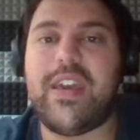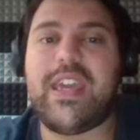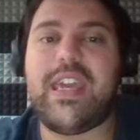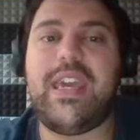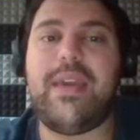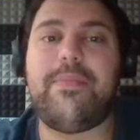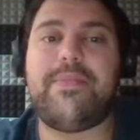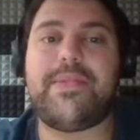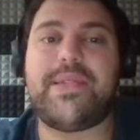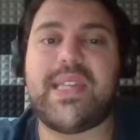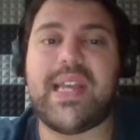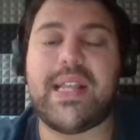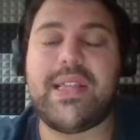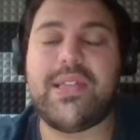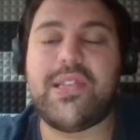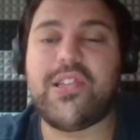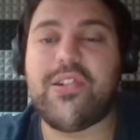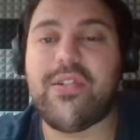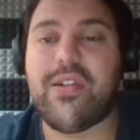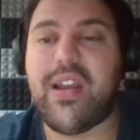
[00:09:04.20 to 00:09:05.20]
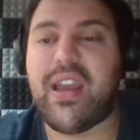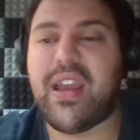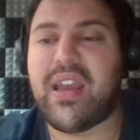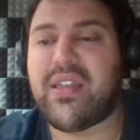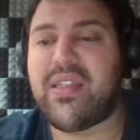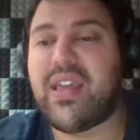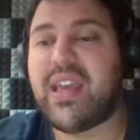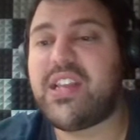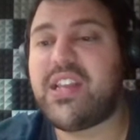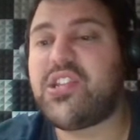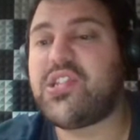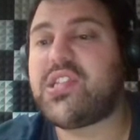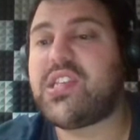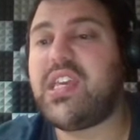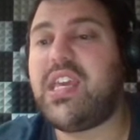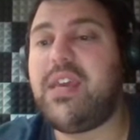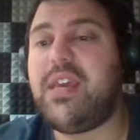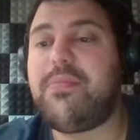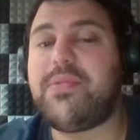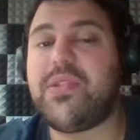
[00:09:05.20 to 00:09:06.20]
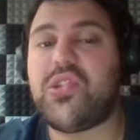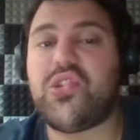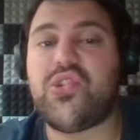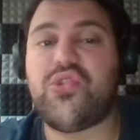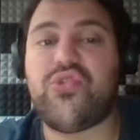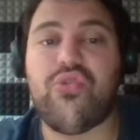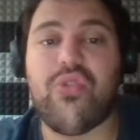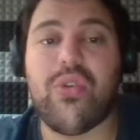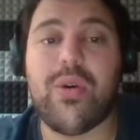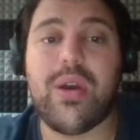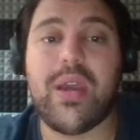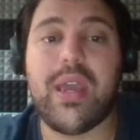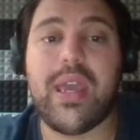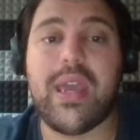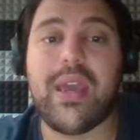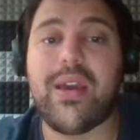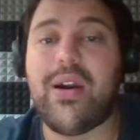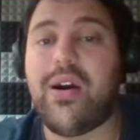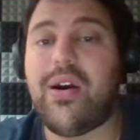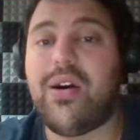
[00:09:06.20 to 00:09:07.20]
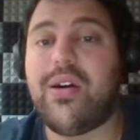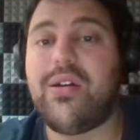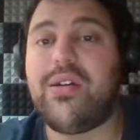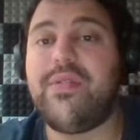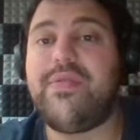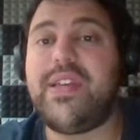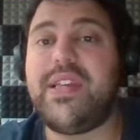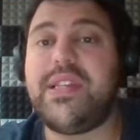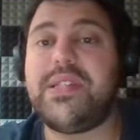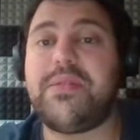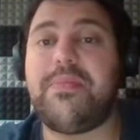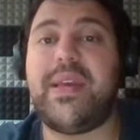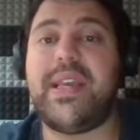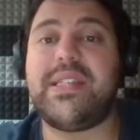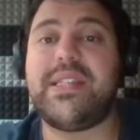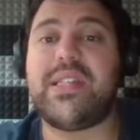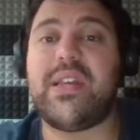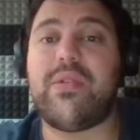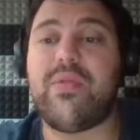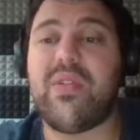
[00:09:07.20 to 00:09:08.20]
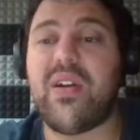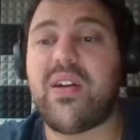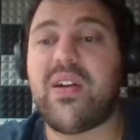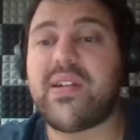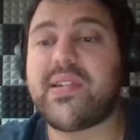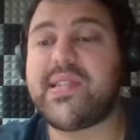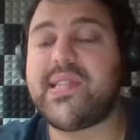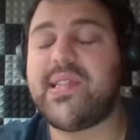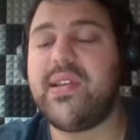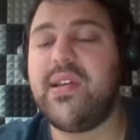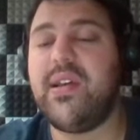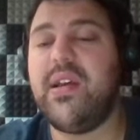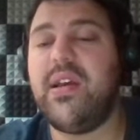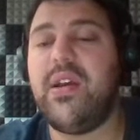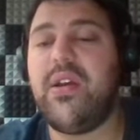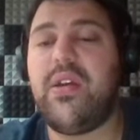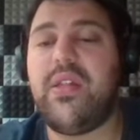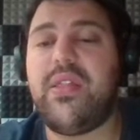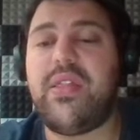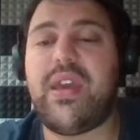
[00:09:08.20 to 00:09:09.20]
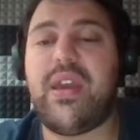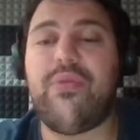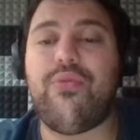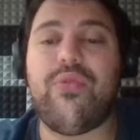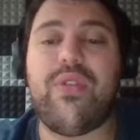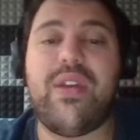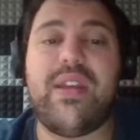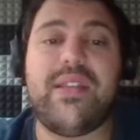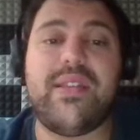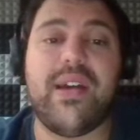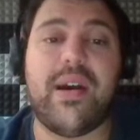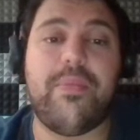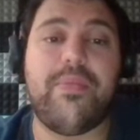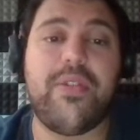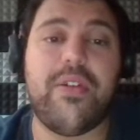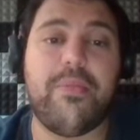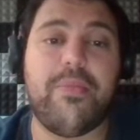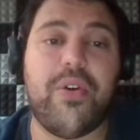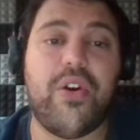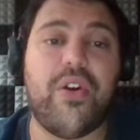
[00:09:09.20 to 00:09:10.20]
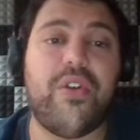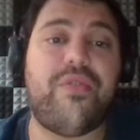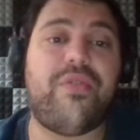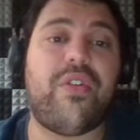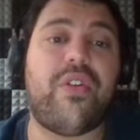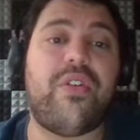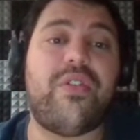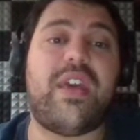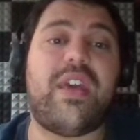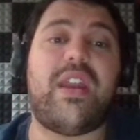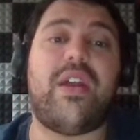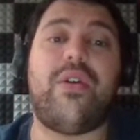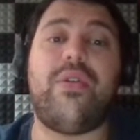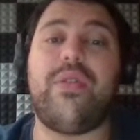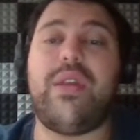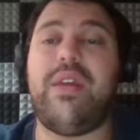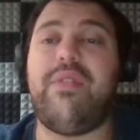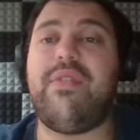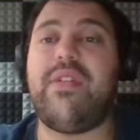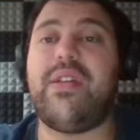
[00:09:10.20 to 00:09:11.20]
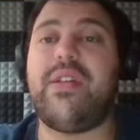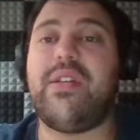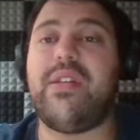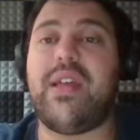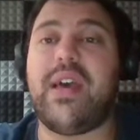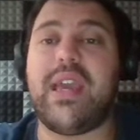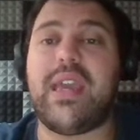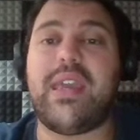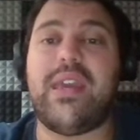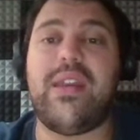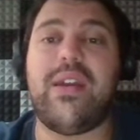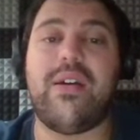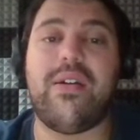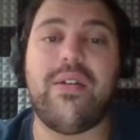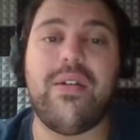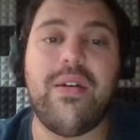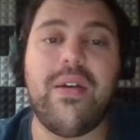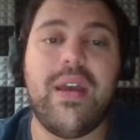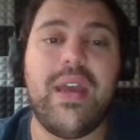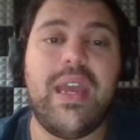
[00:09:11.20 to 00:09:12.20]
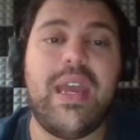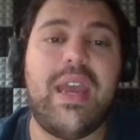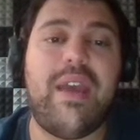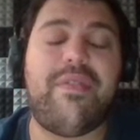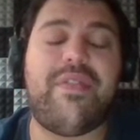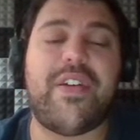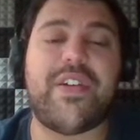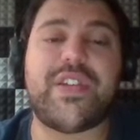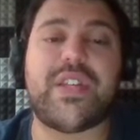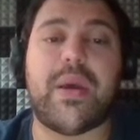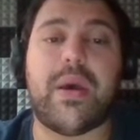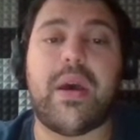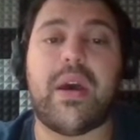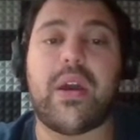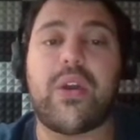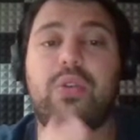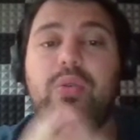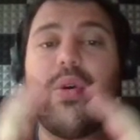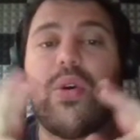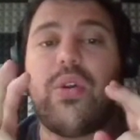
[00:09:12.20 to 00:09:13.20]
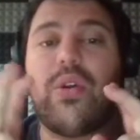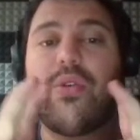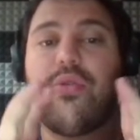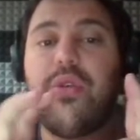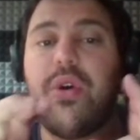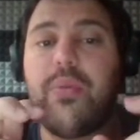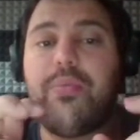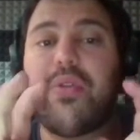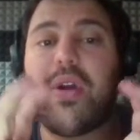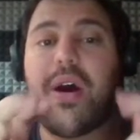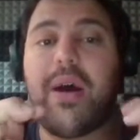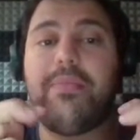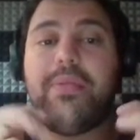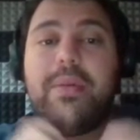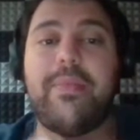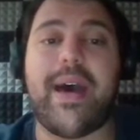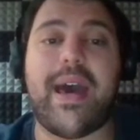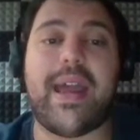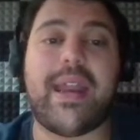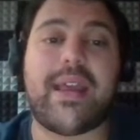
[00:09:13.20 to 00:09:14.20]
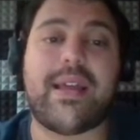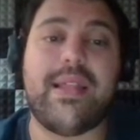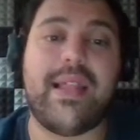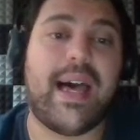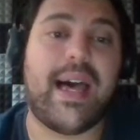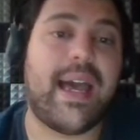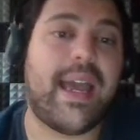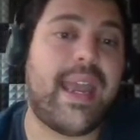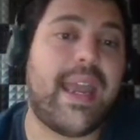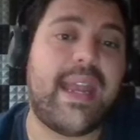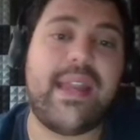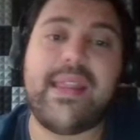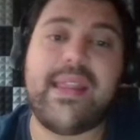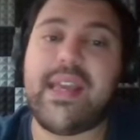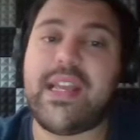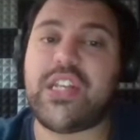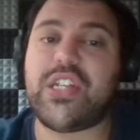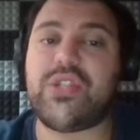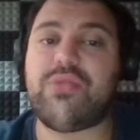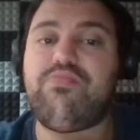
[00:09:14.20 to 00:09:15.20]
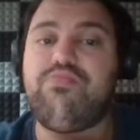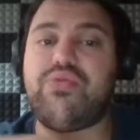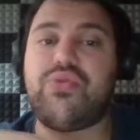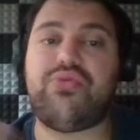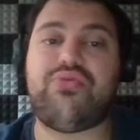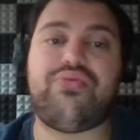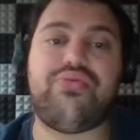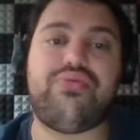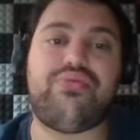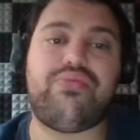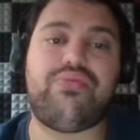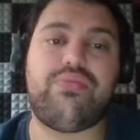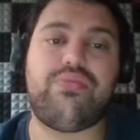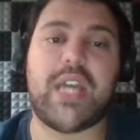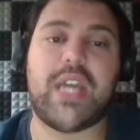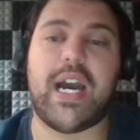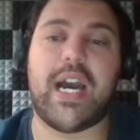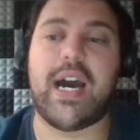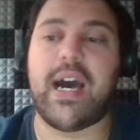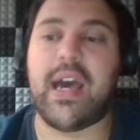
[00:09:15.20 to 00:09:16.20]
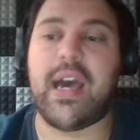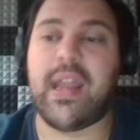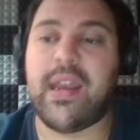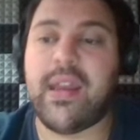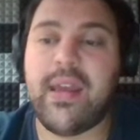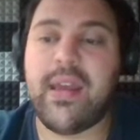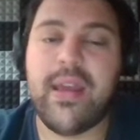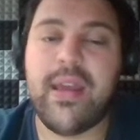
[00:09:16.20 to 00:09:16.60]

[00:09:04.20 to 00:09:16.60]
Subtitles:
They keep censoring. They just keep destroying all of these amazing works. They redub them over. They don't even like, you know, if there's a quote unquote problematic line, they just psh, gone.